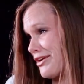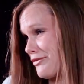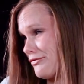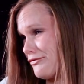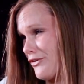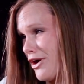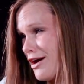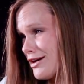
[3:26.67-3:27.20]
A
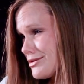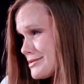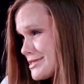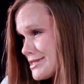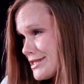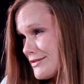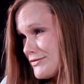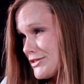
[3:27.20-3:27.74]
fog
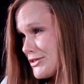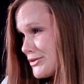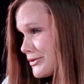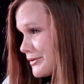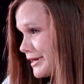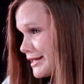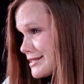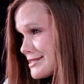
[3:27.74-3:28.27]
was lifted
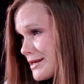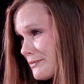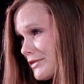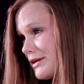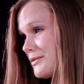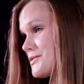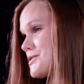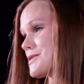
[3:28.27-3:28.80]
or like
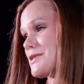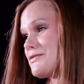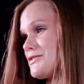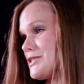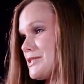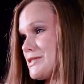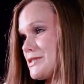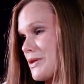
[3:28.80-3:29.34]
something was
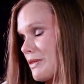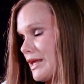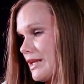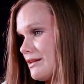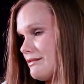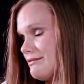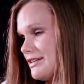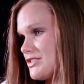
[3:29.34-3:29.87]
lifted so
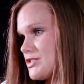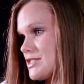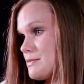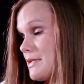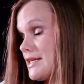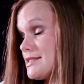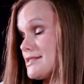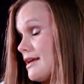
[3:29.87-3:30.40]
that it
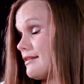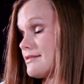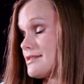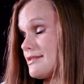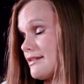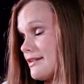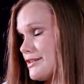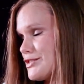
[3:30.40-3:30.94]
just made
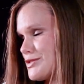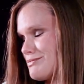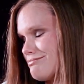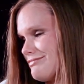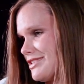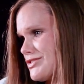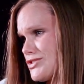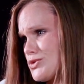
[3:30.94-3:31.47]
sense, like it
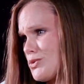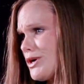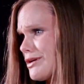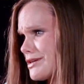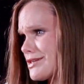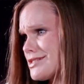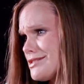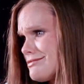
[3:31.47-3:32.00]
just
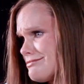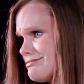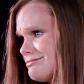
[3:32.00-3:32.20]
worked.